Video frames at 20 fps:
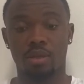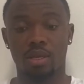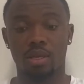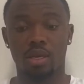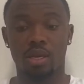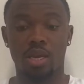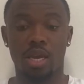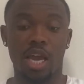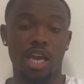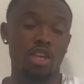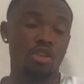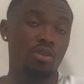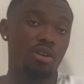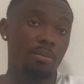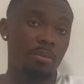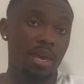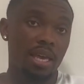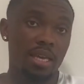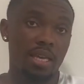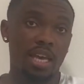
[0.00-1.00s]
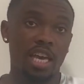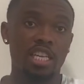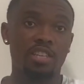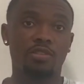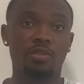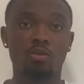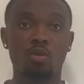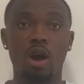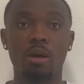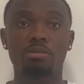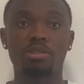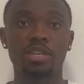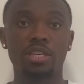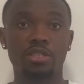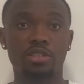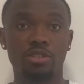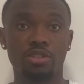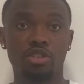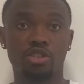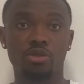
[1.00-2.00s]
And you can make a case for Robert
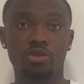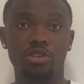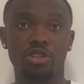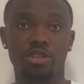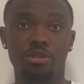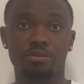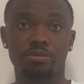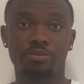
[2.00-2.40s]
Easter Jr.